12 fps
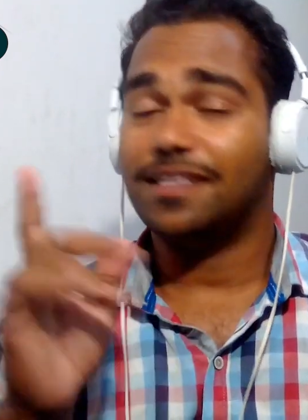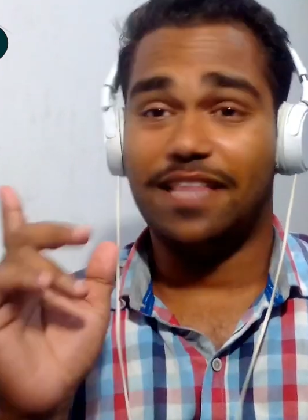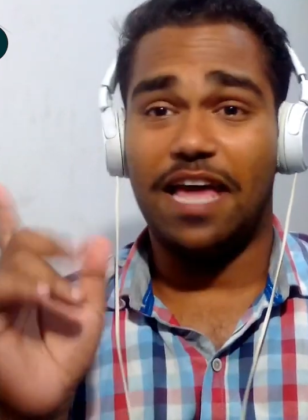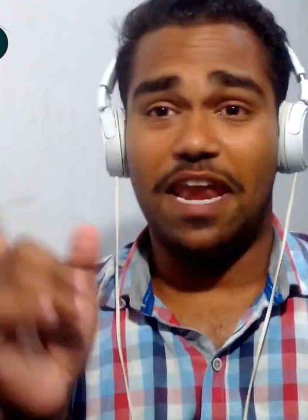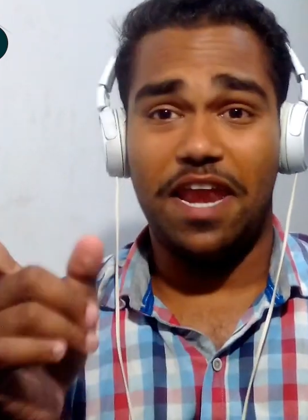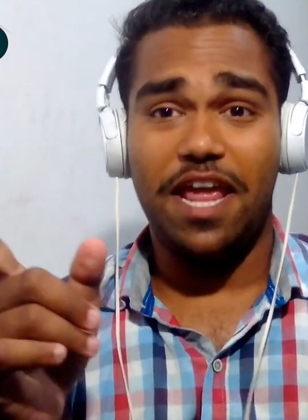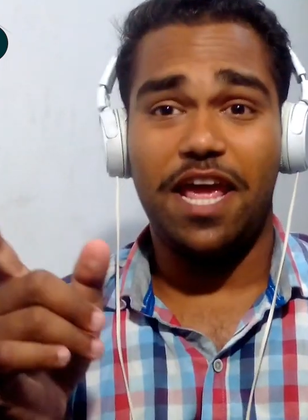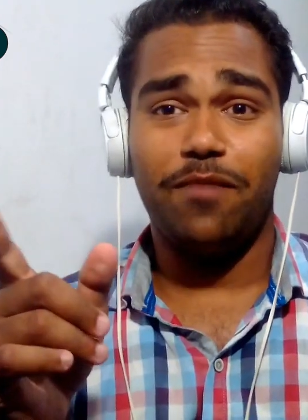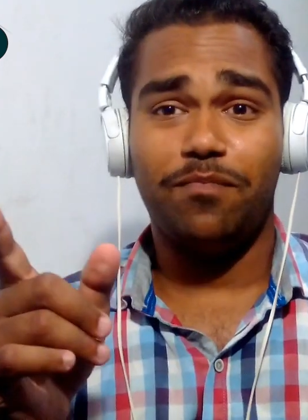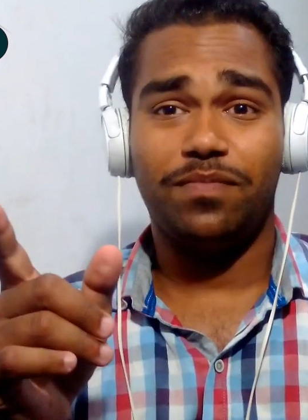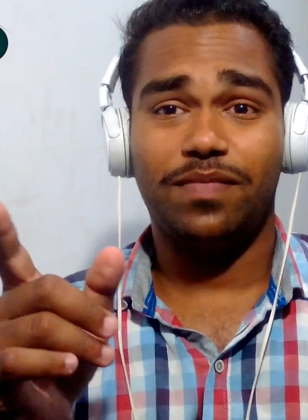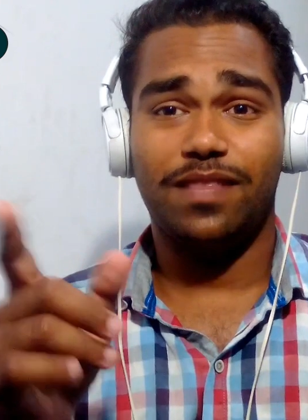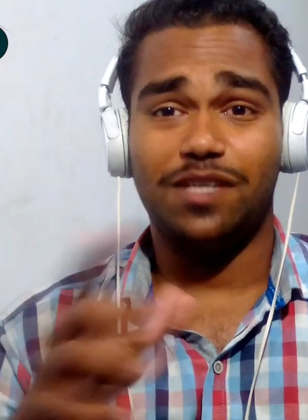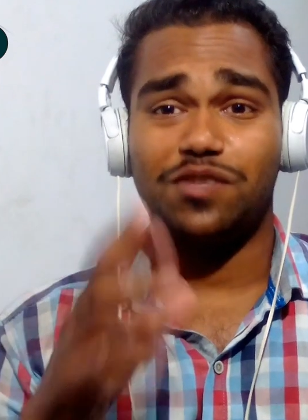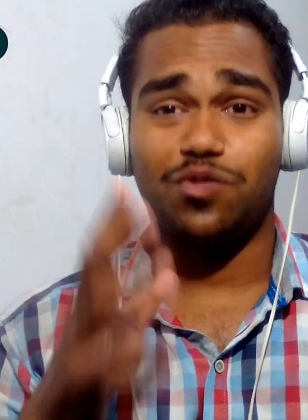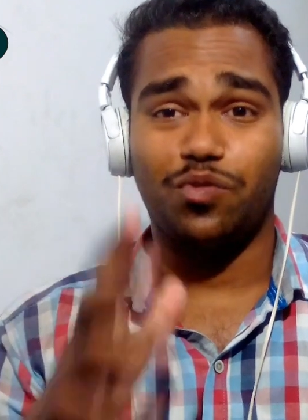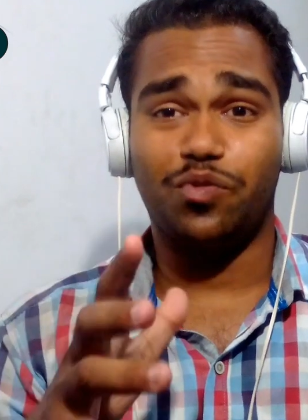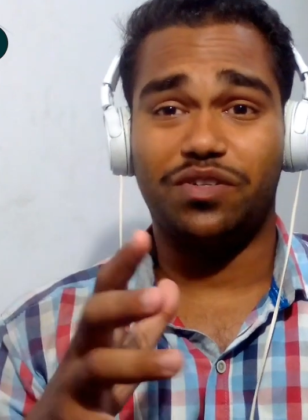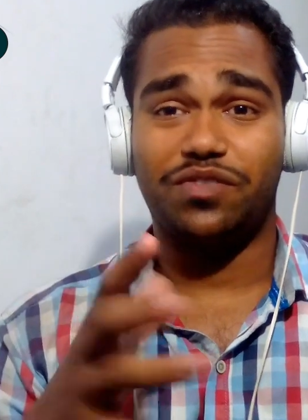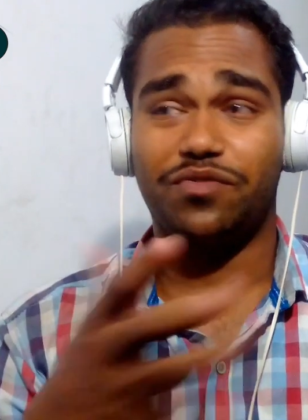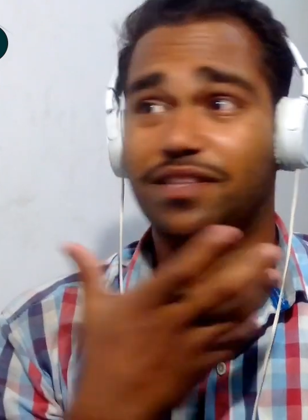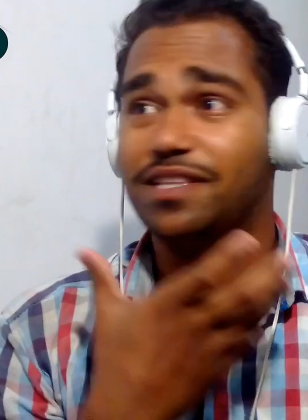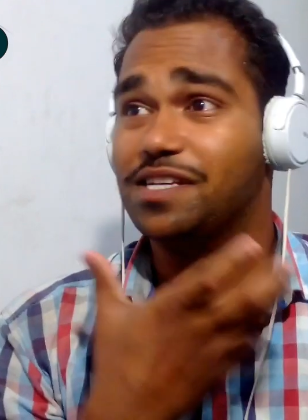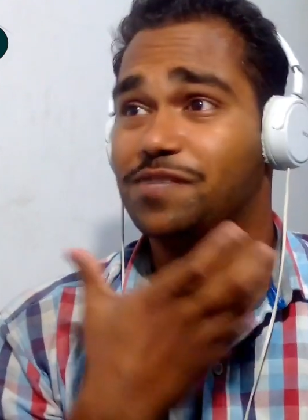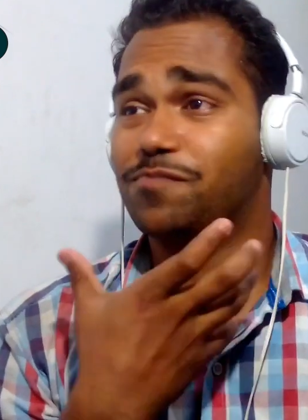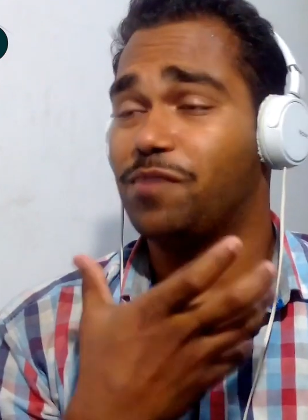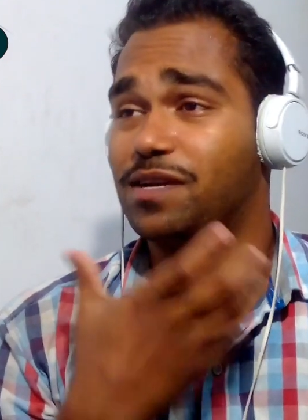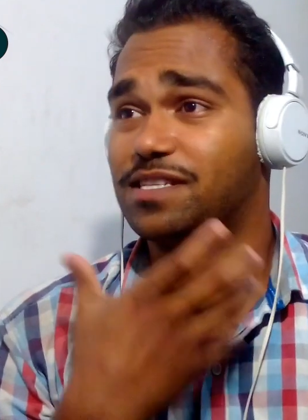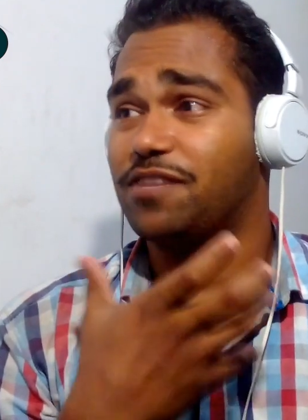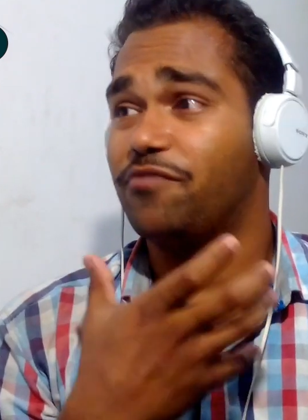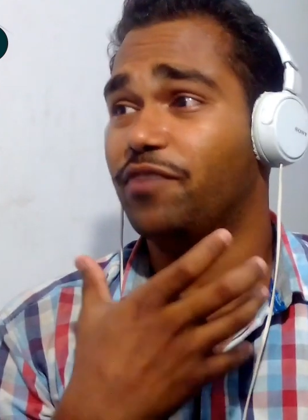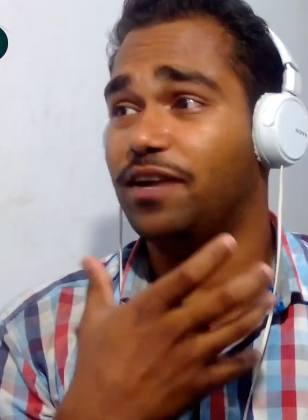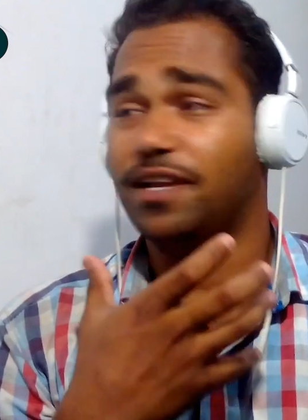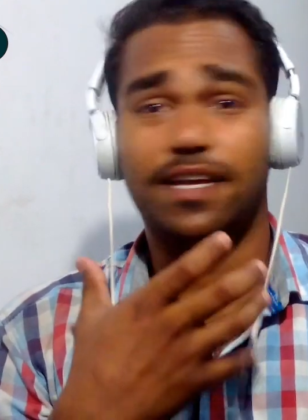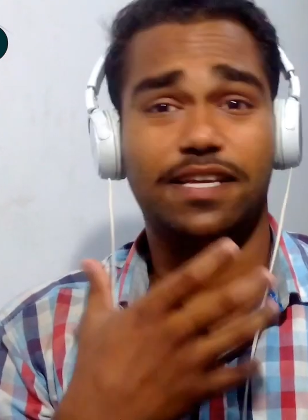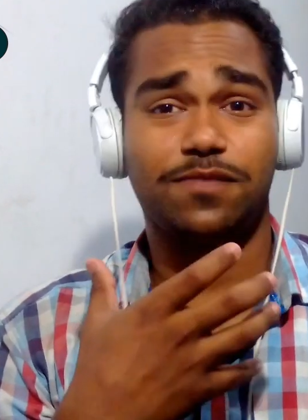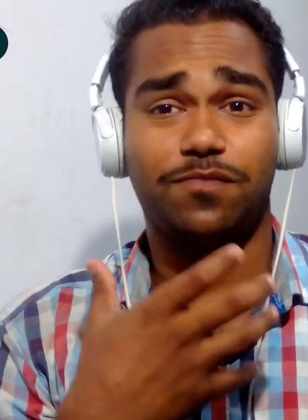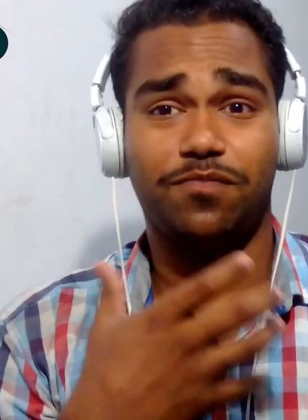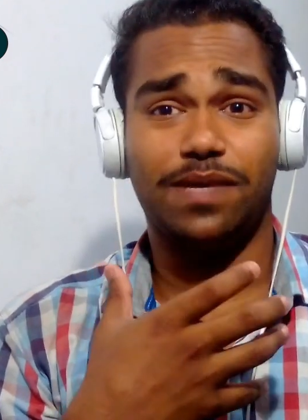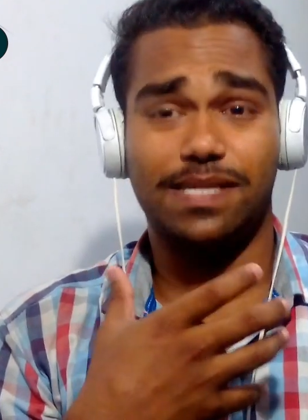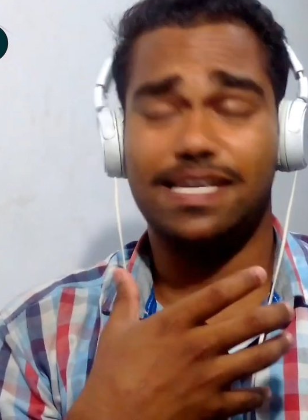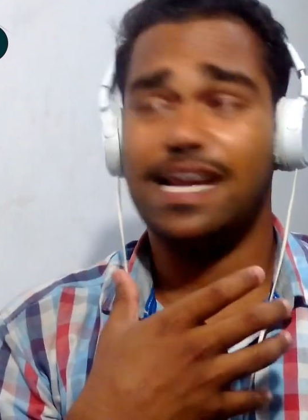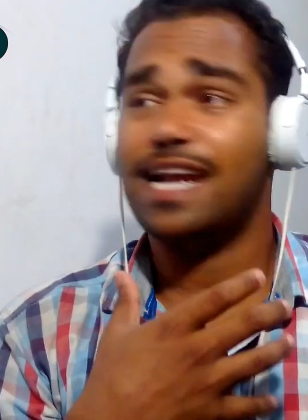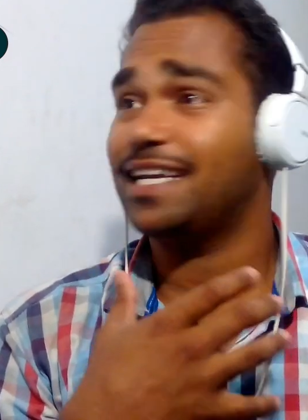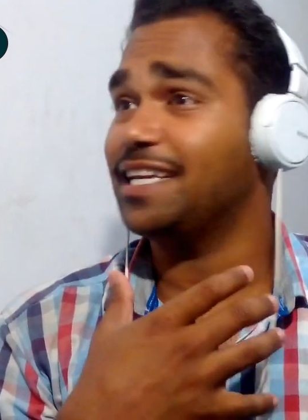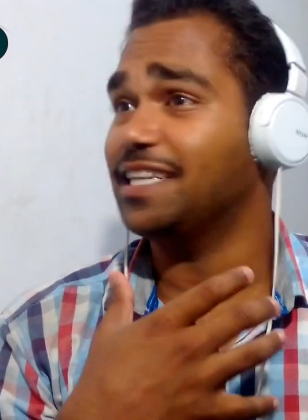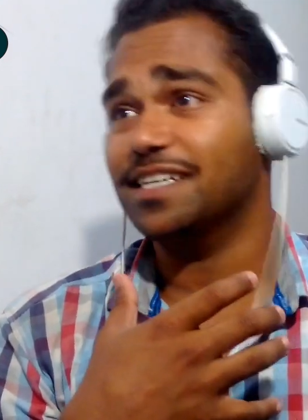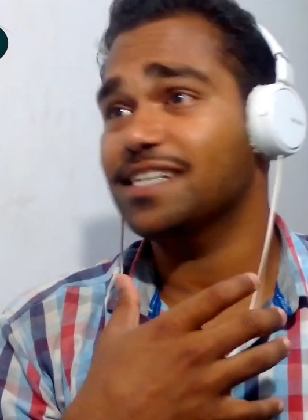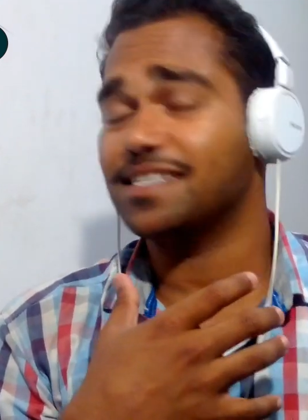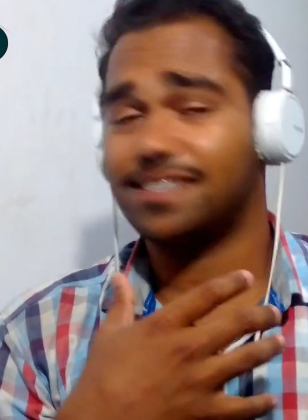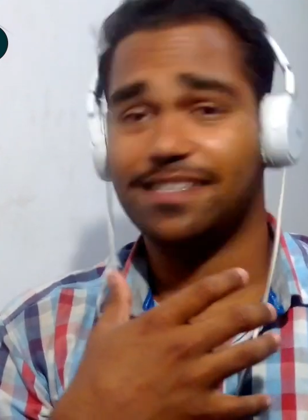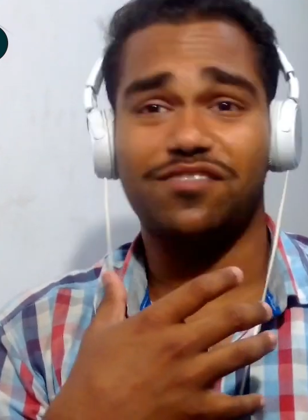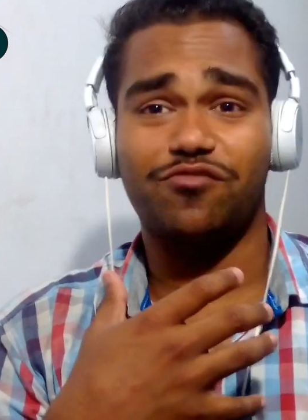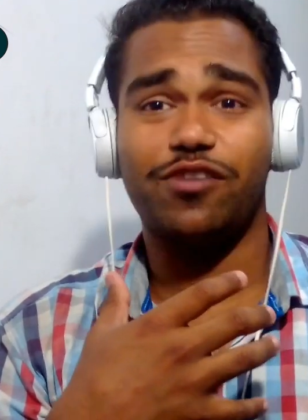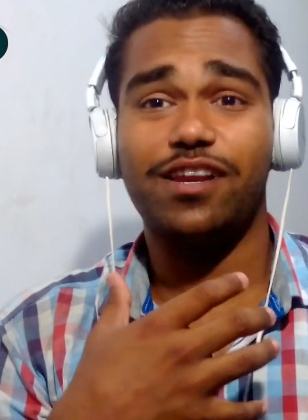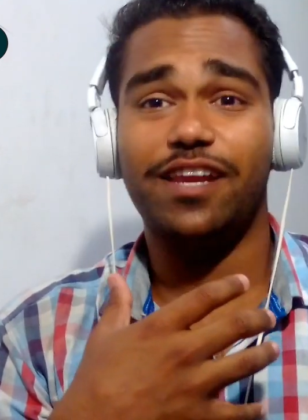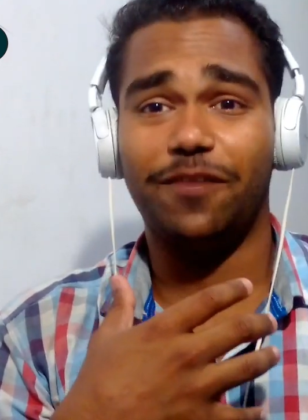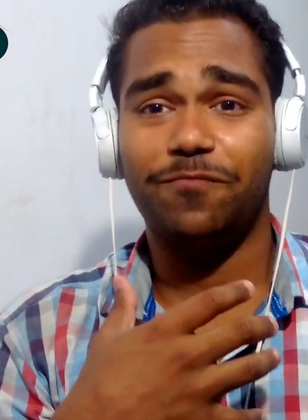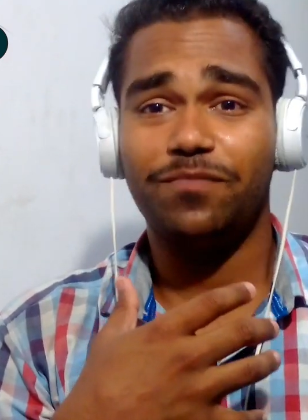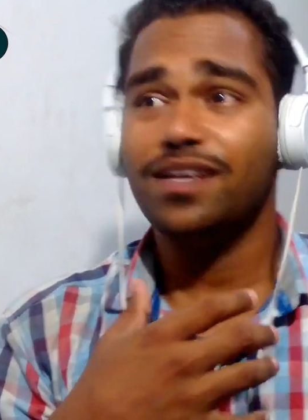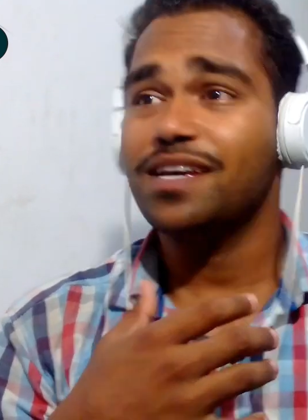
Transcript: That name is suits with this person, with his personality. Yes, it's really.